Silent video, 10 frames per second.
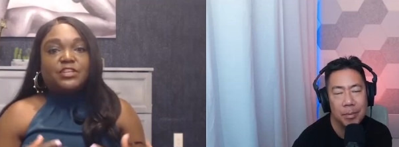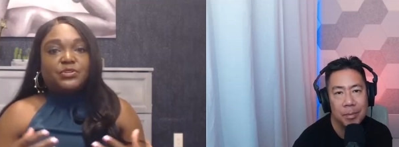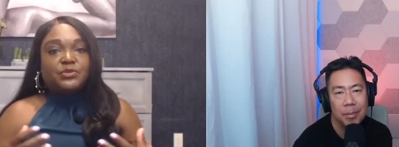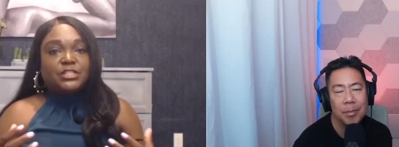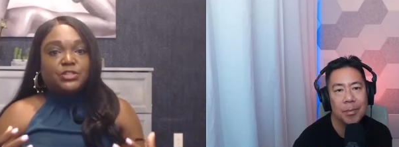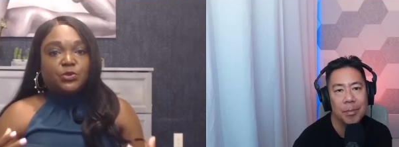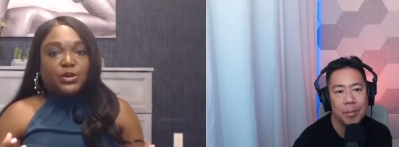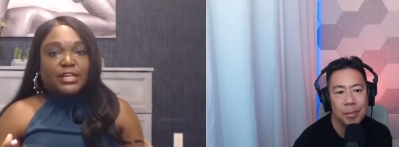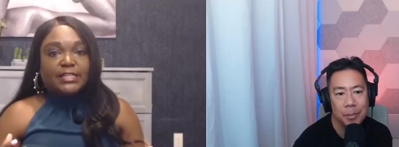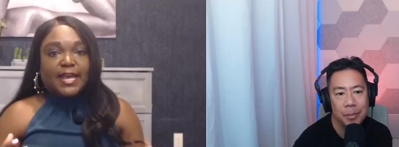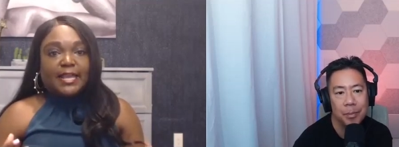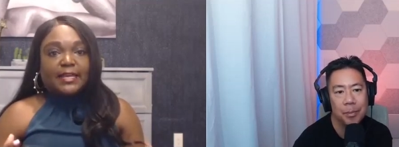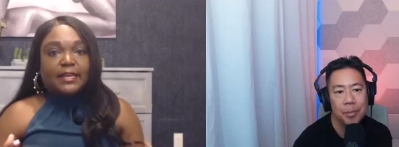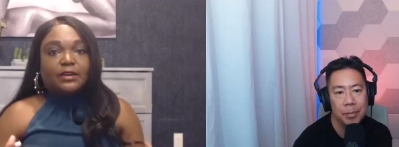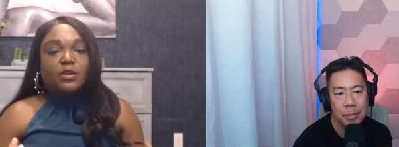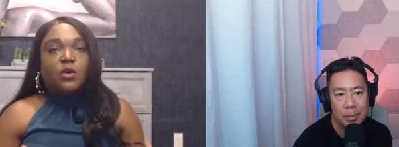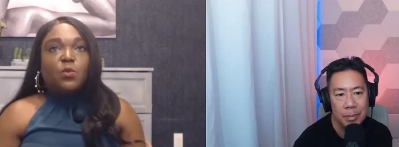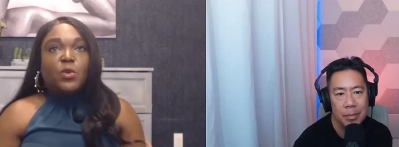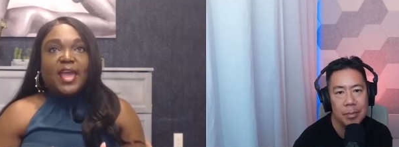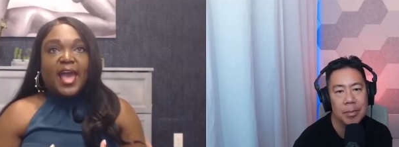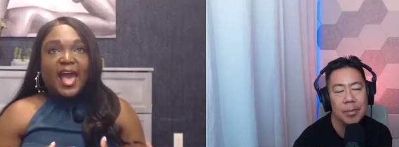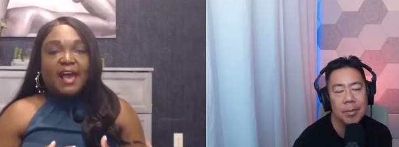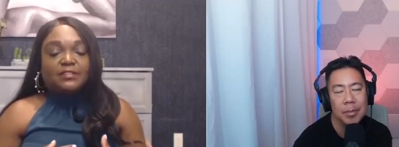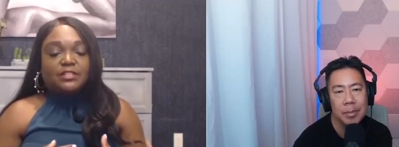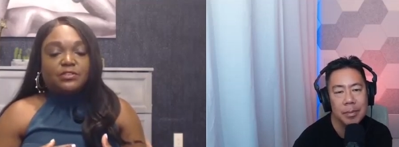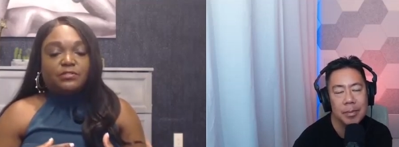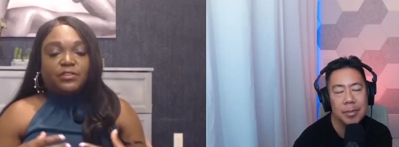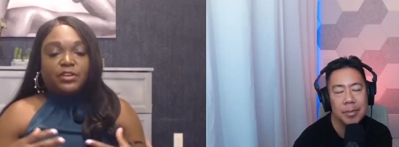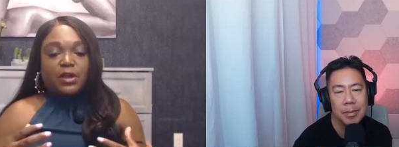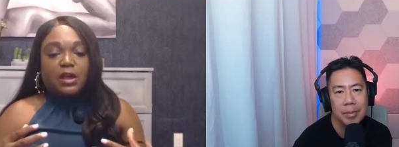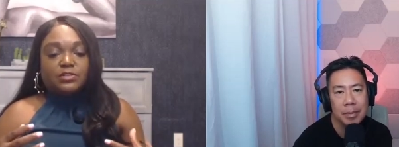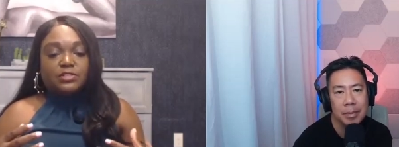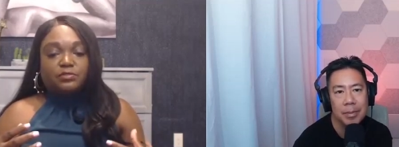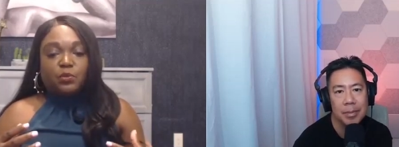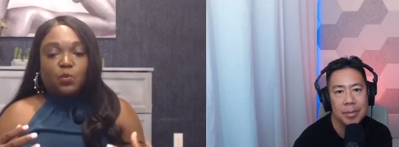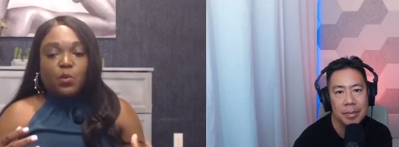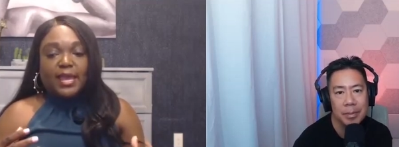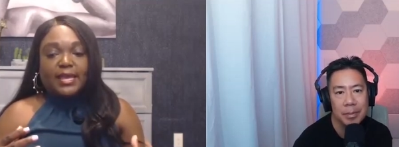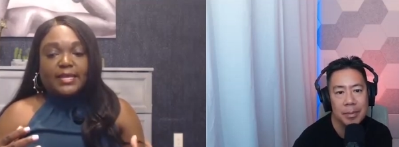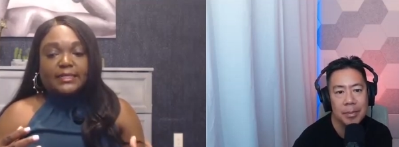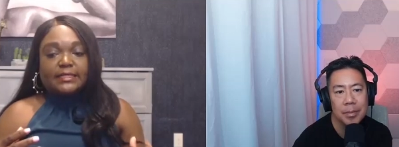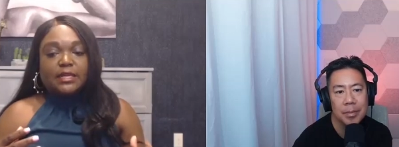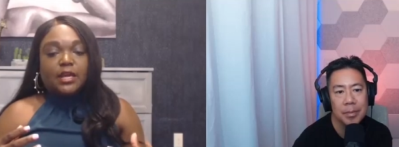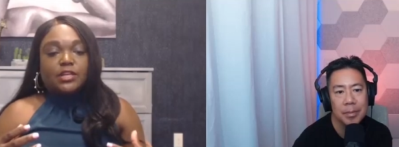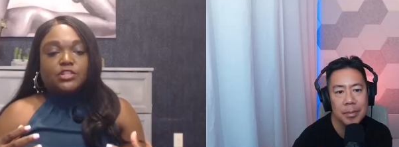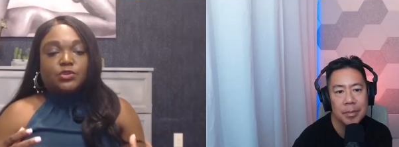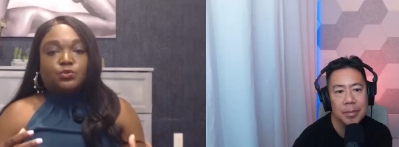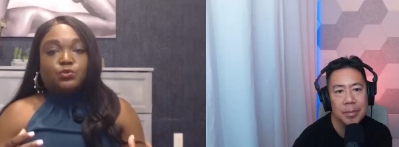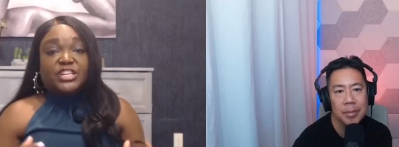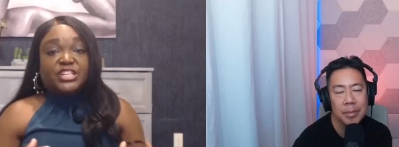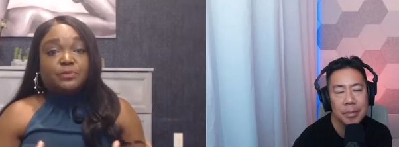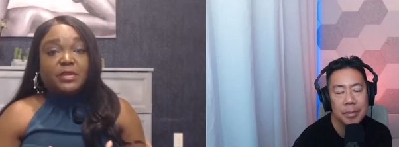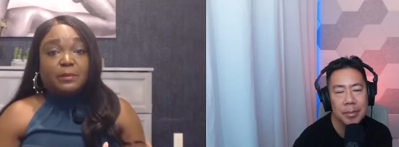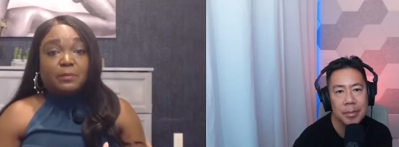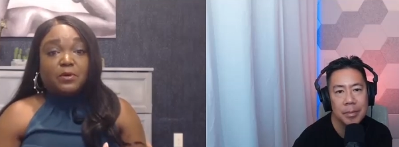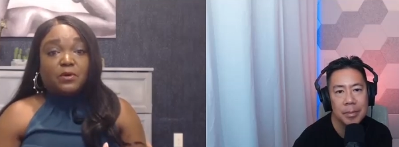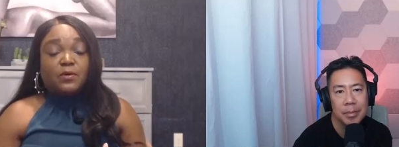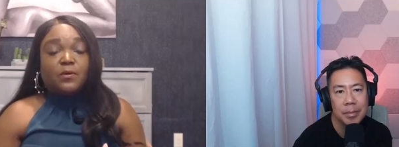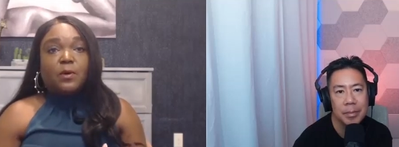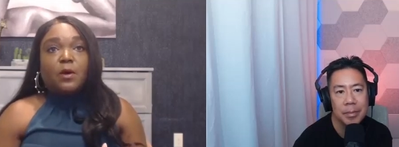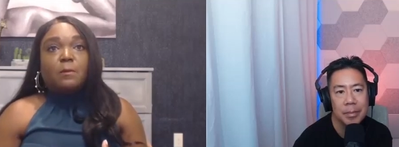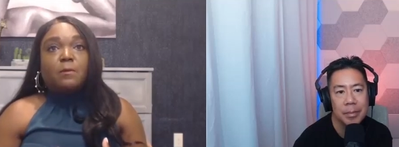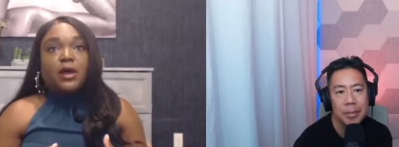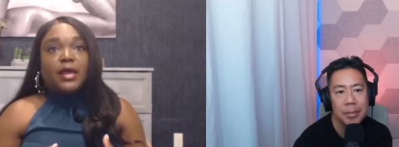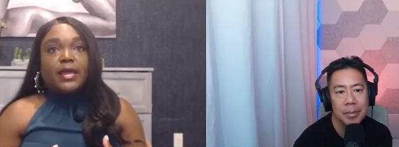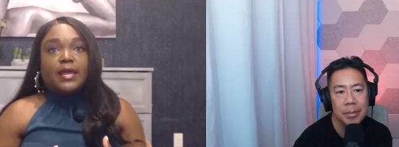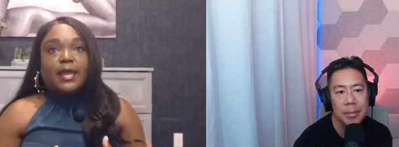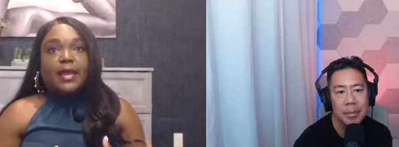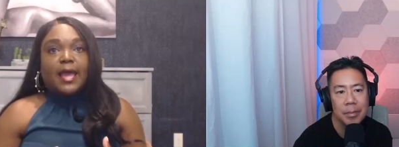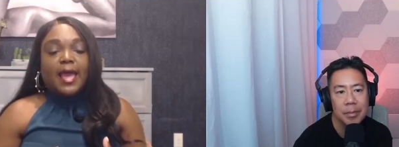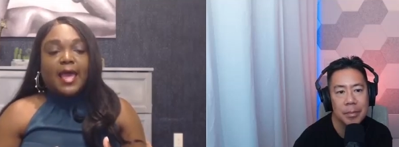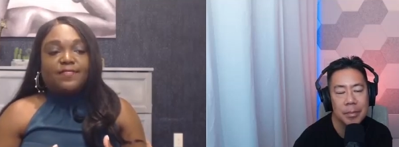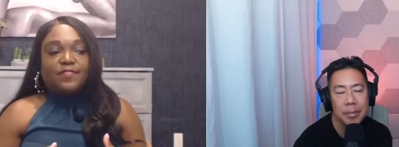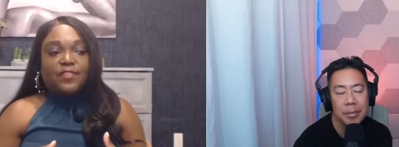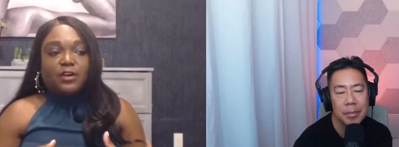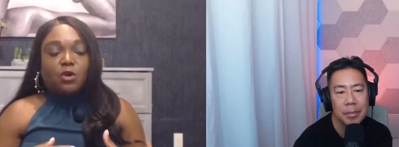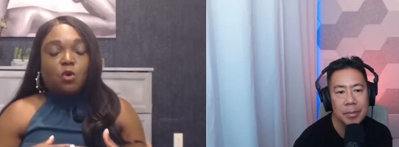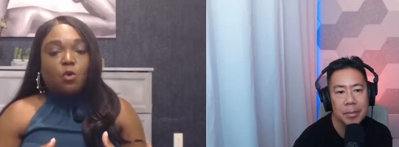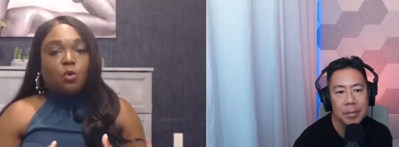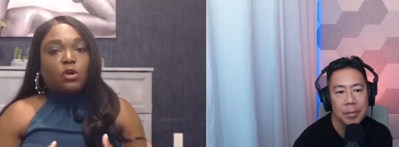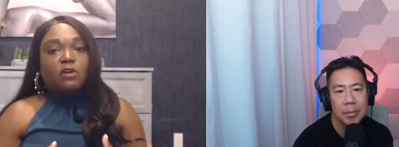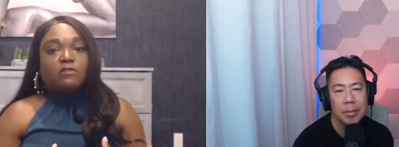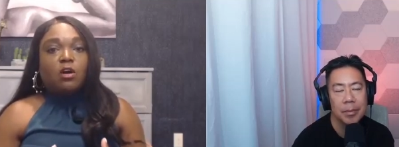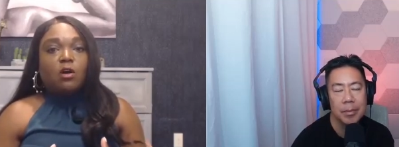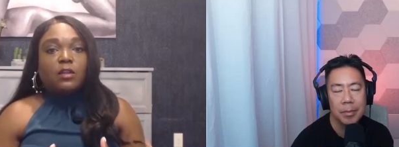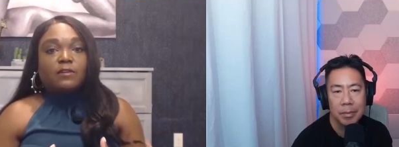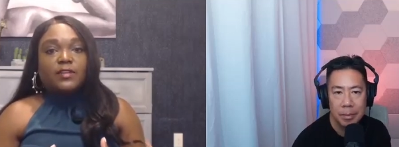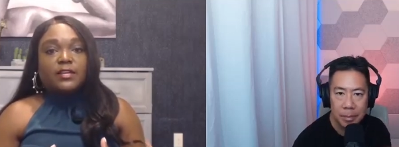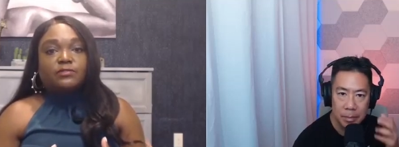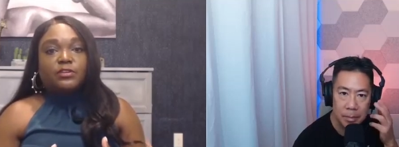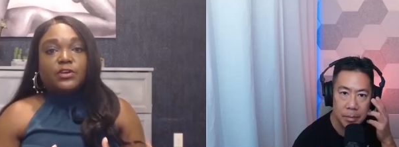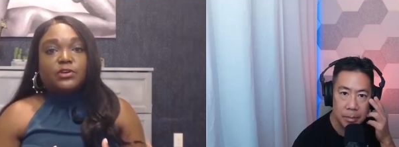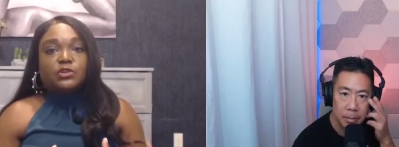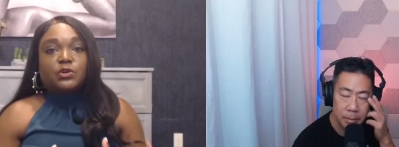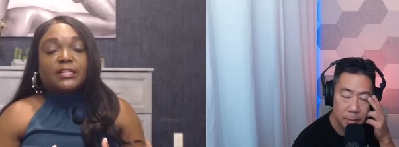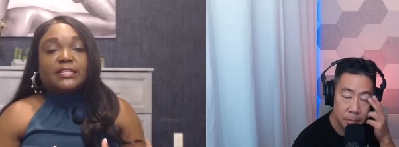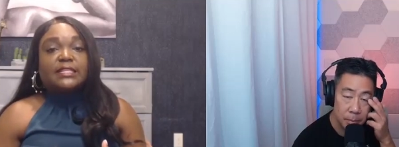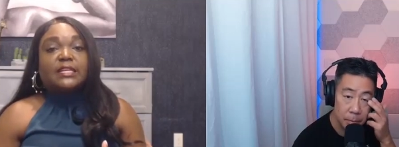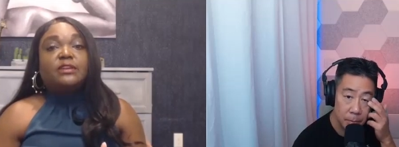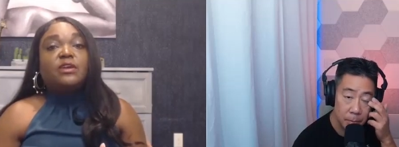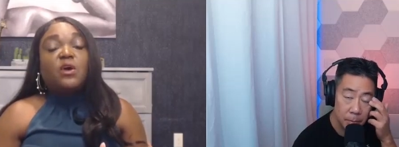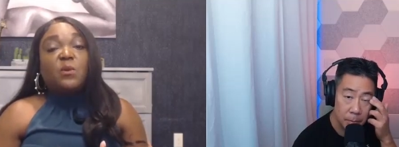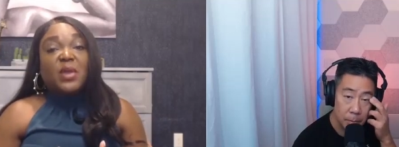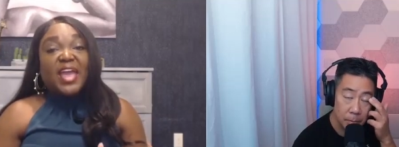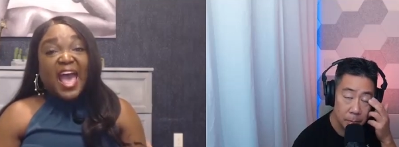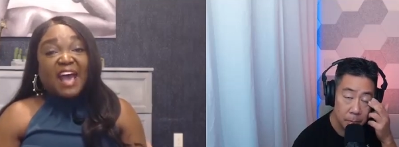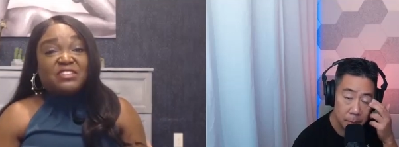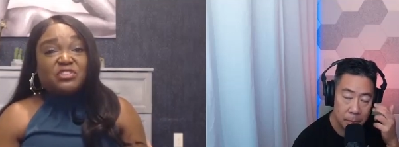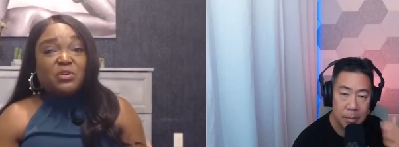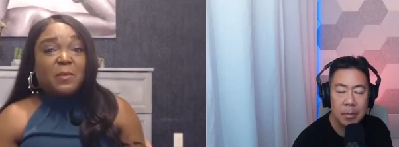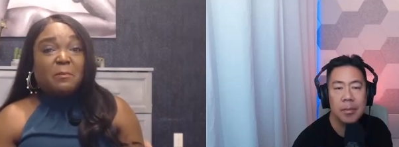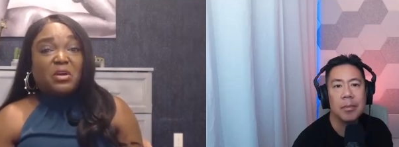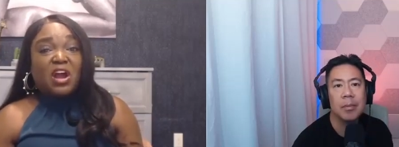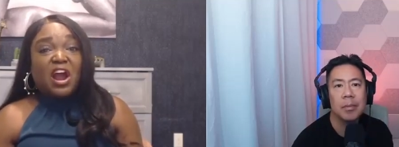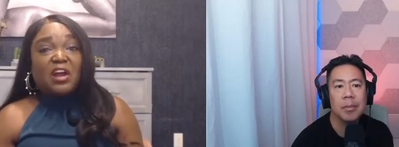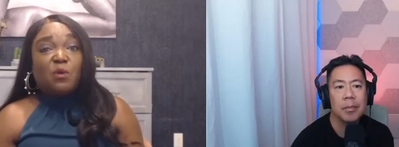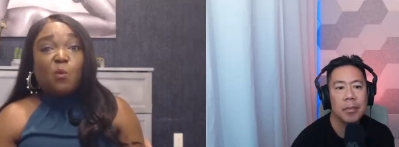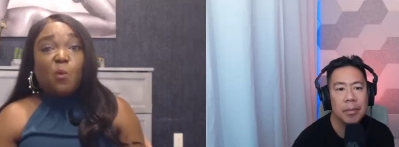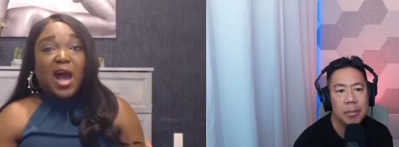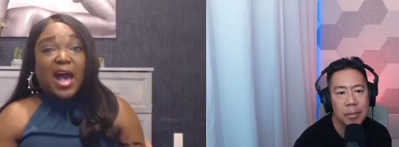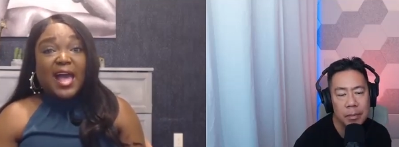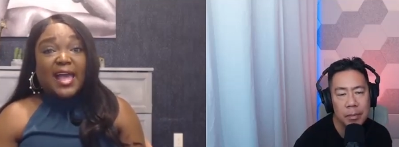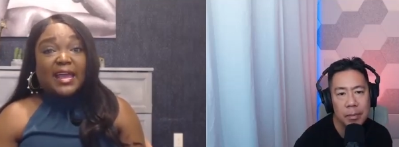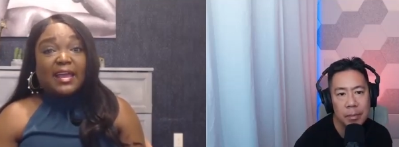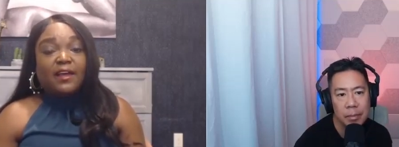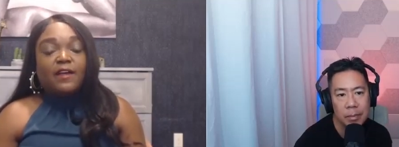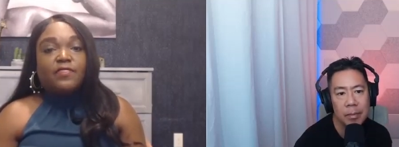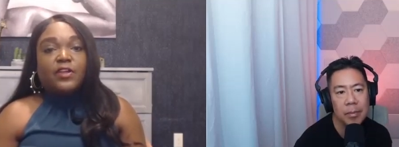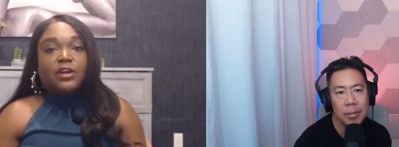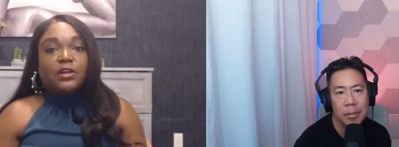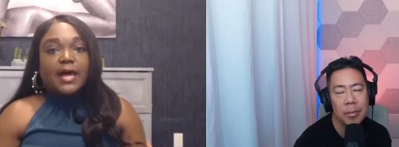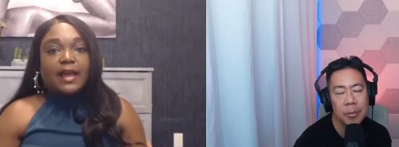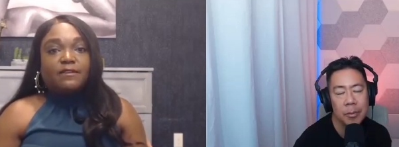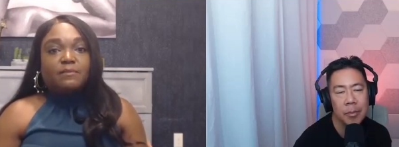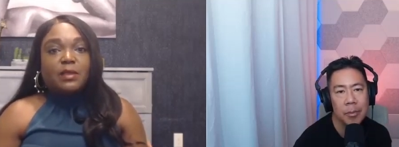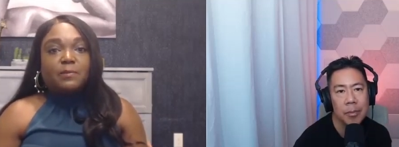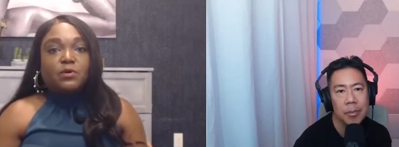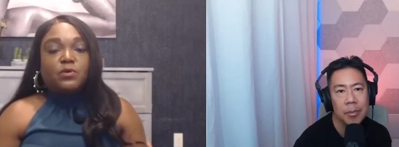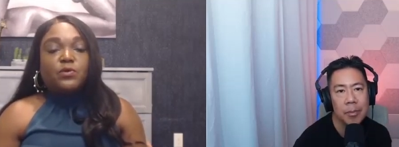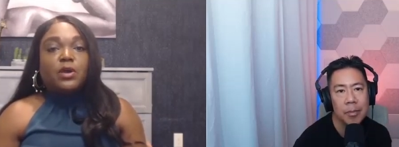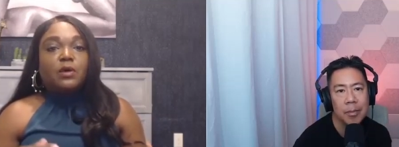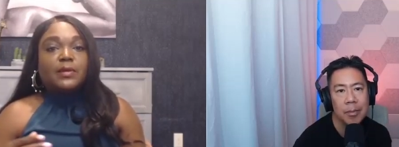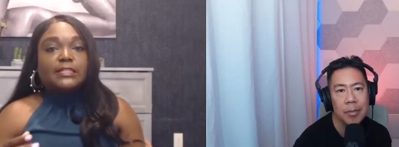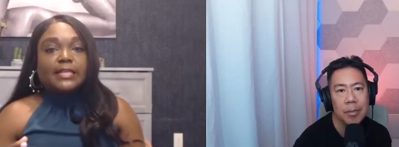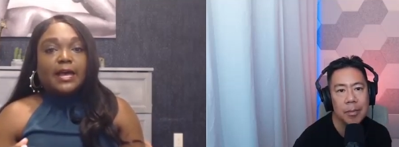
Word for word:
Speaker 1: have to use storytelling. We have to figure out different ways to reach people. But at the core of all of this, for those who are listening, we have to remember our why. There are a lot of people who go